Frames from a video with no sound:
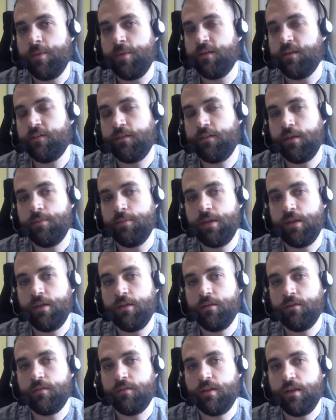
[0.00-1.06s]
basically
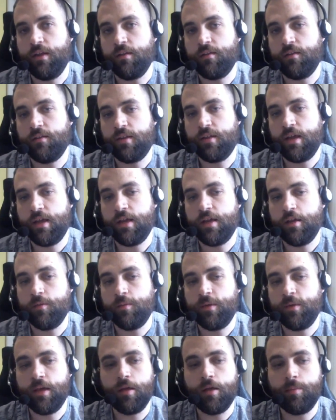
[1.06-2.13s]
means is that he'll
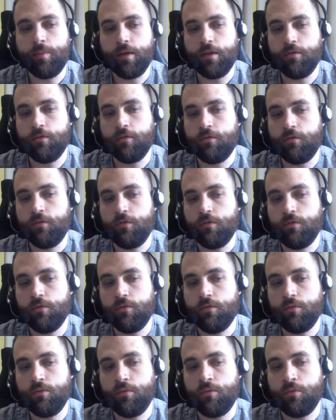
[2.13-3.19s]
be helping
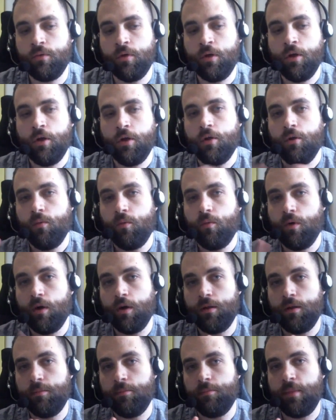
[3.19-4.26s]
to
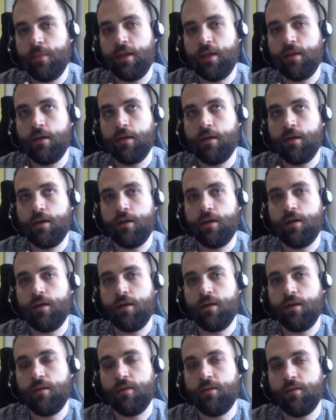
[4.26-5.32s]
make
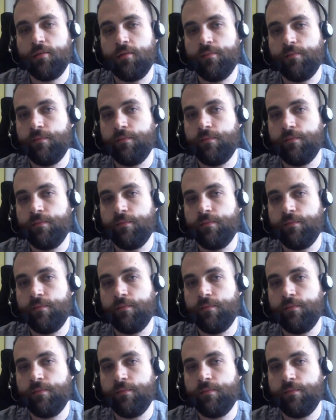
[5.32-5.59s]
their